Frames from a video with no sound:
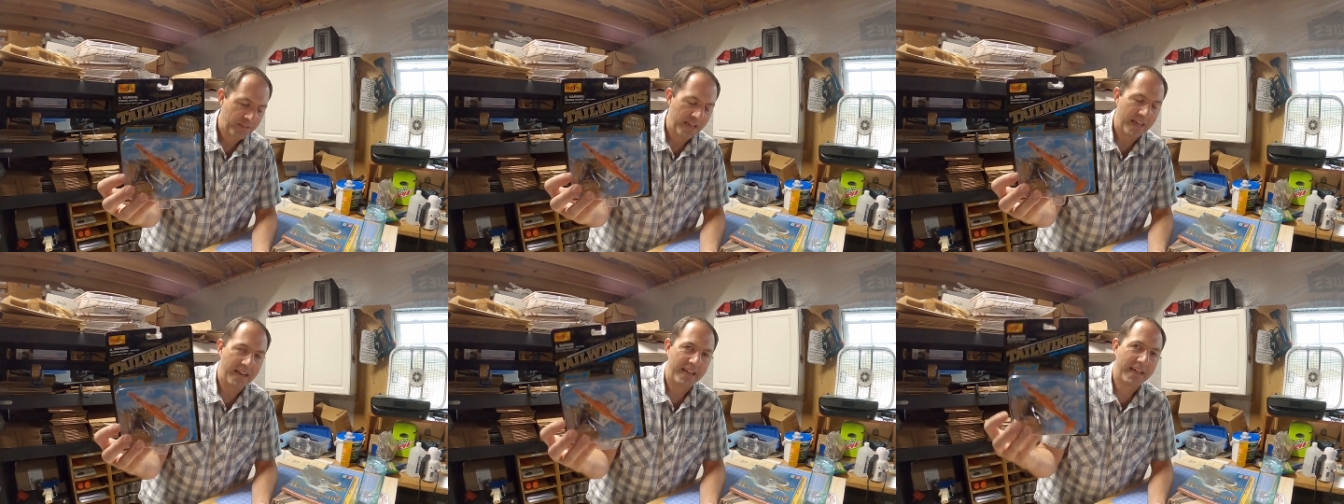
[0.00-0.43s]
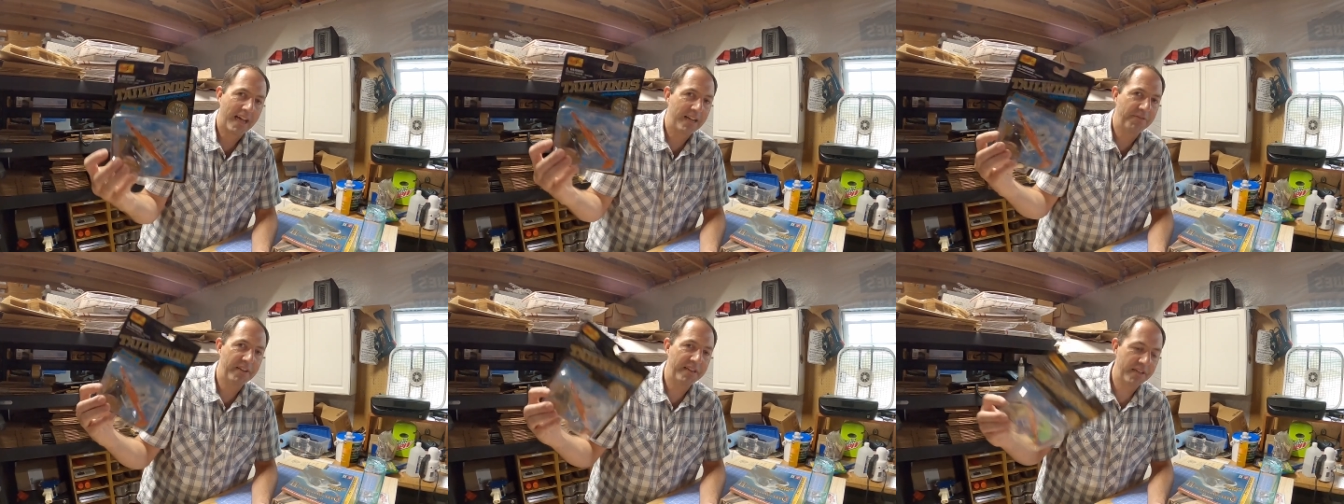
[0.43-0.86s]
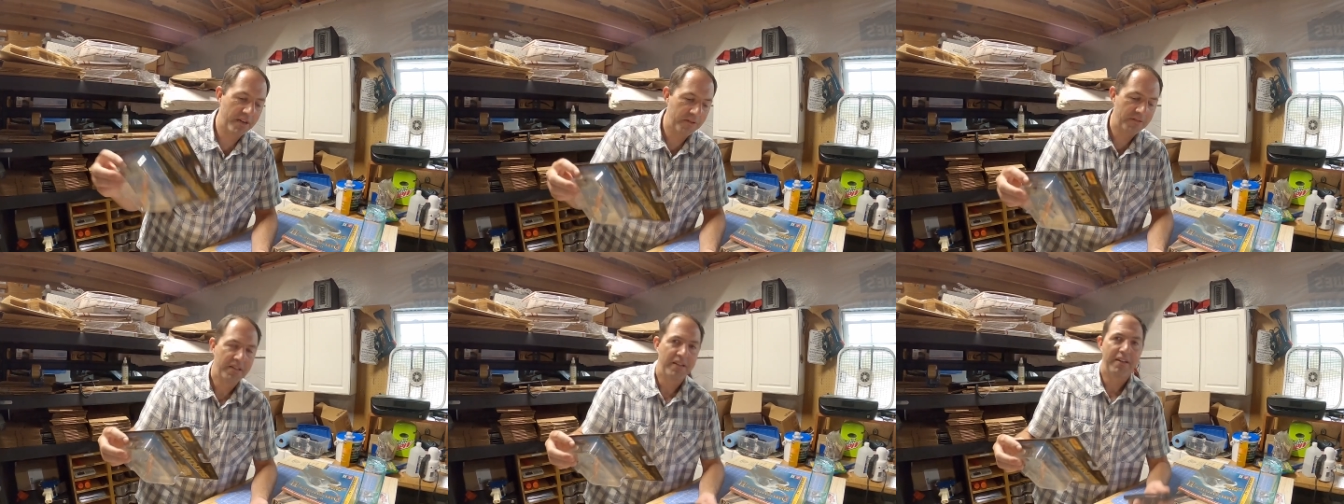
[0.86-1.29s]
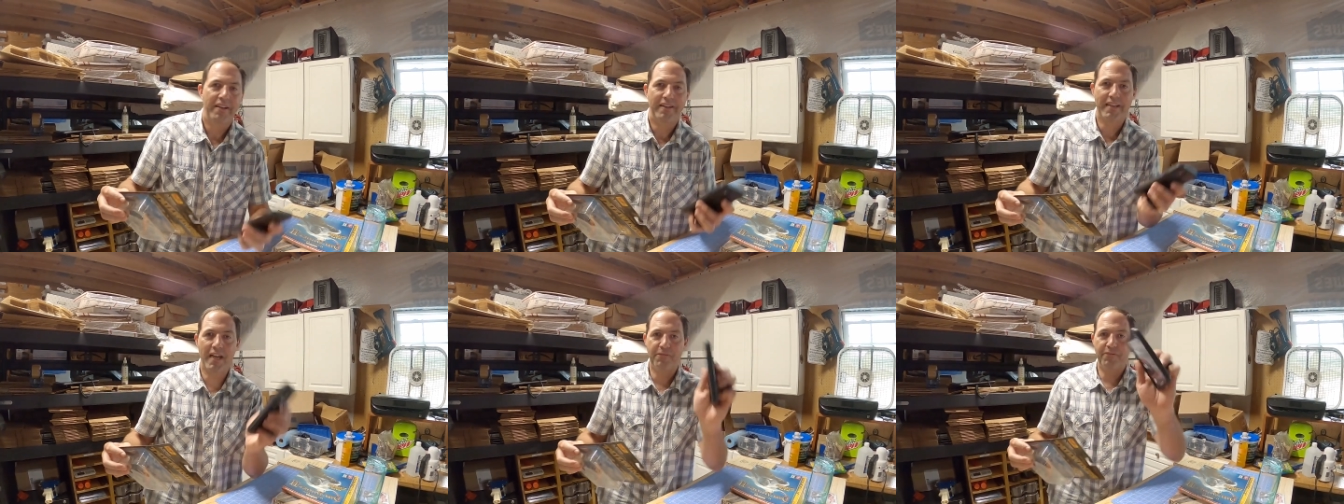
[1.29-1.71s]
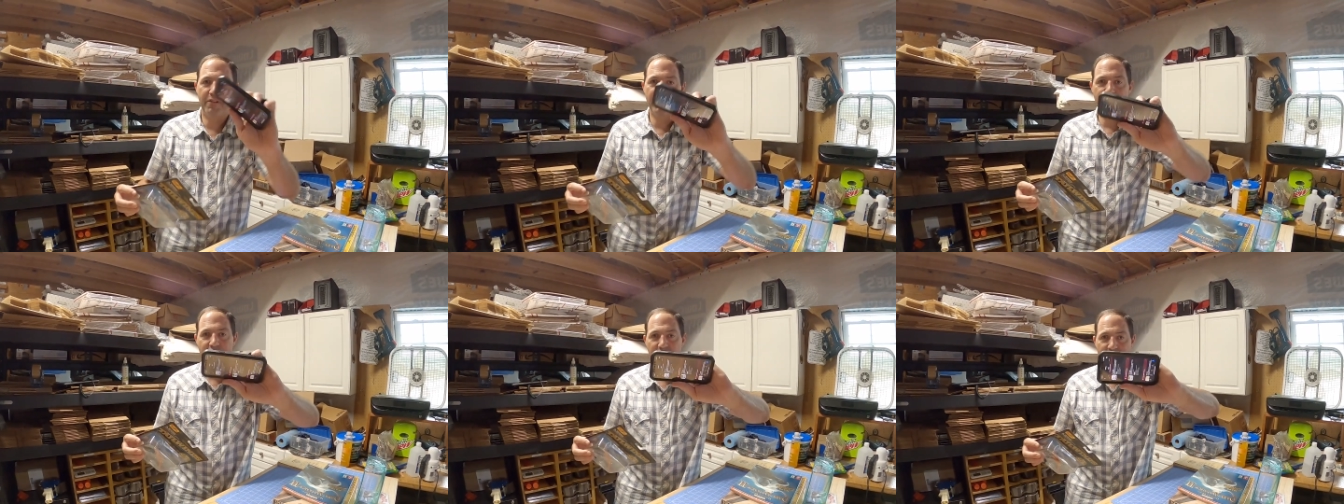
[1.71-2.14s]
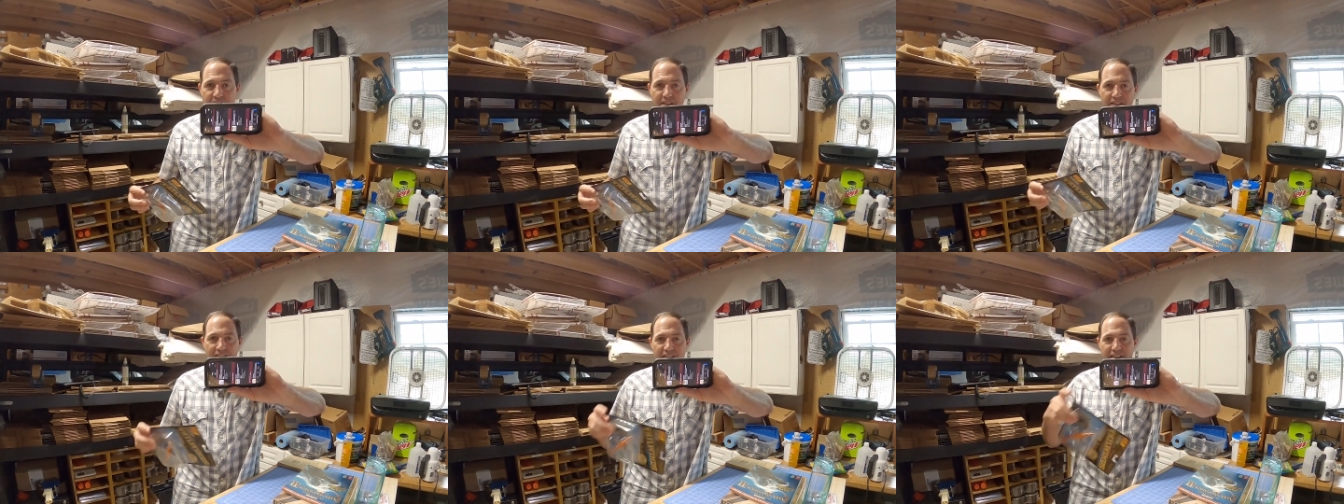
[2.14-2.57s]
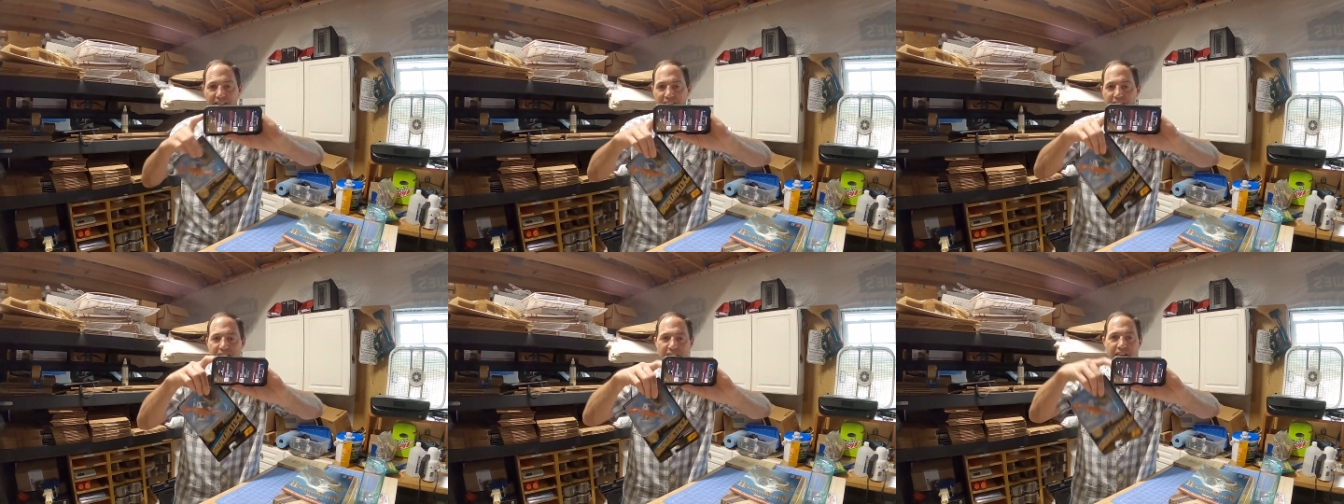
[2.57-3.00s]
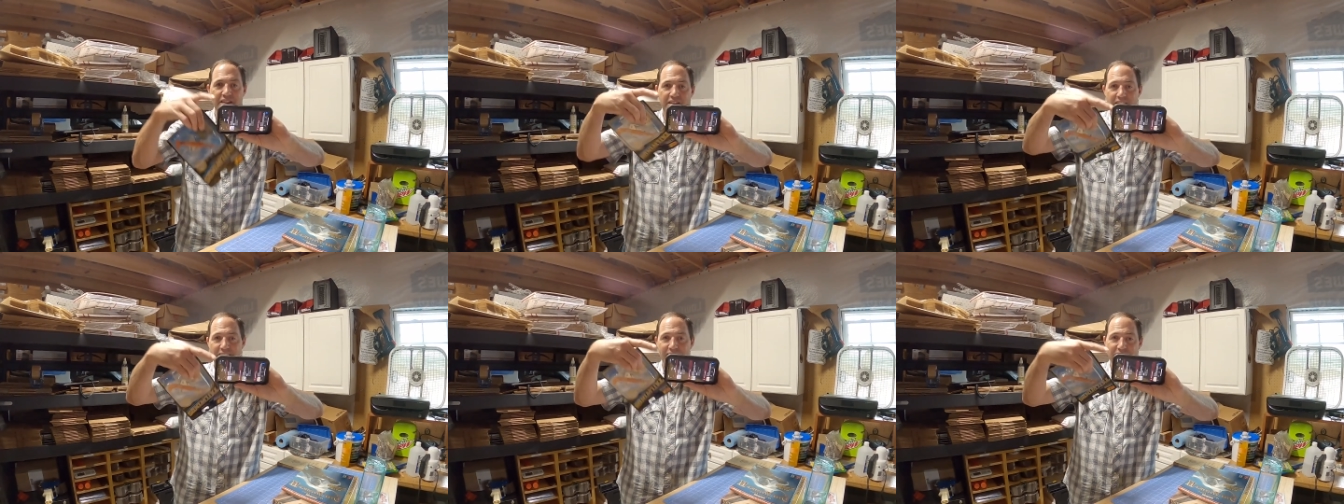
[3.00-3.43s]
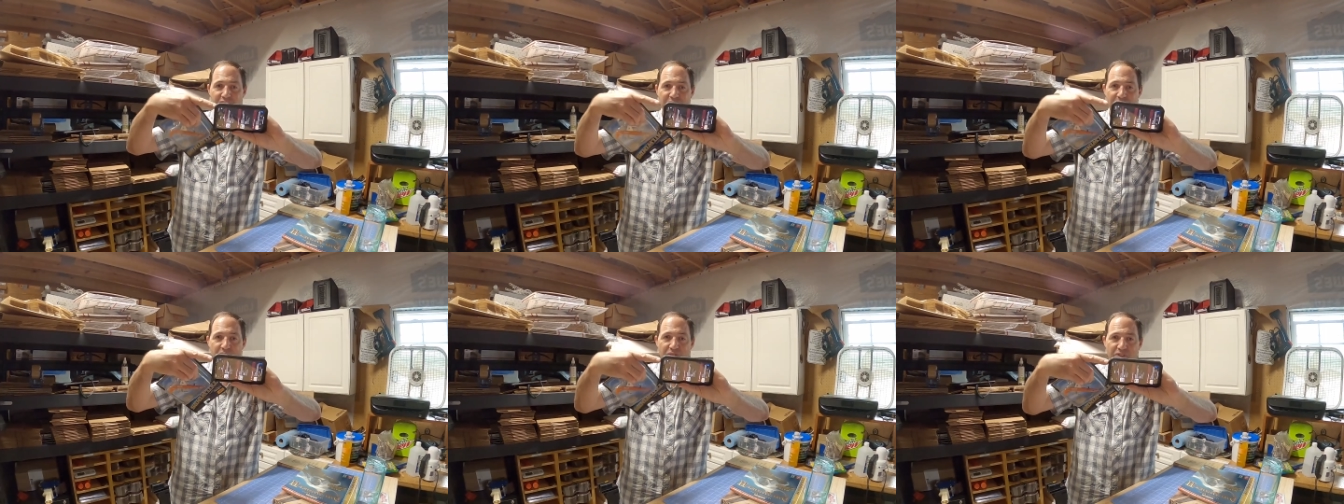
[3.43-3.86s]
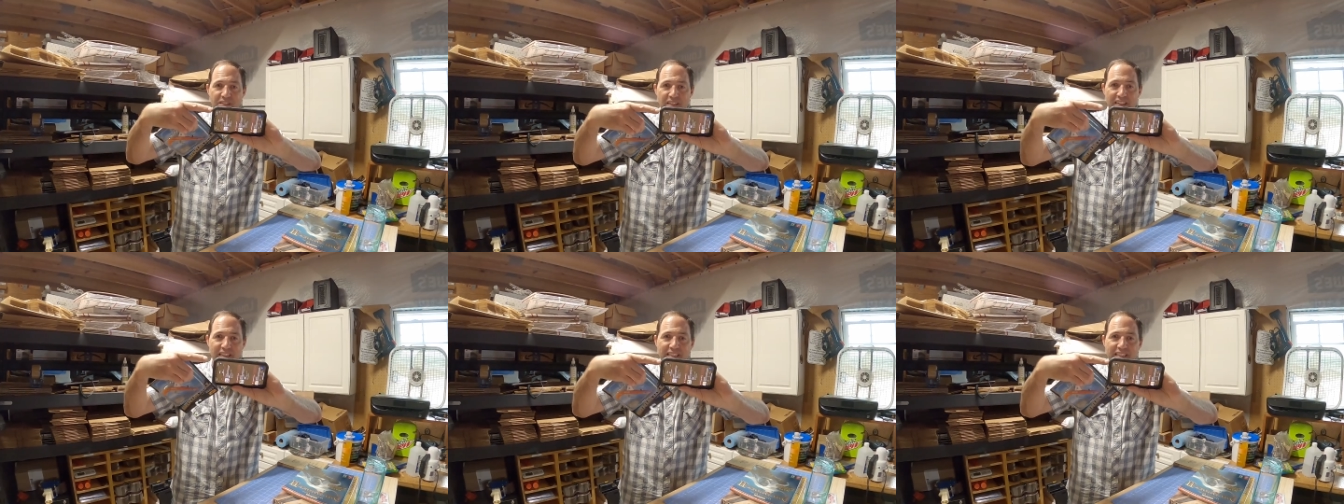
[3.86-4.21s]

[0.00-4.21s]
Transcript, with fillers: And I got a video. I got footage of it in here, in this phone.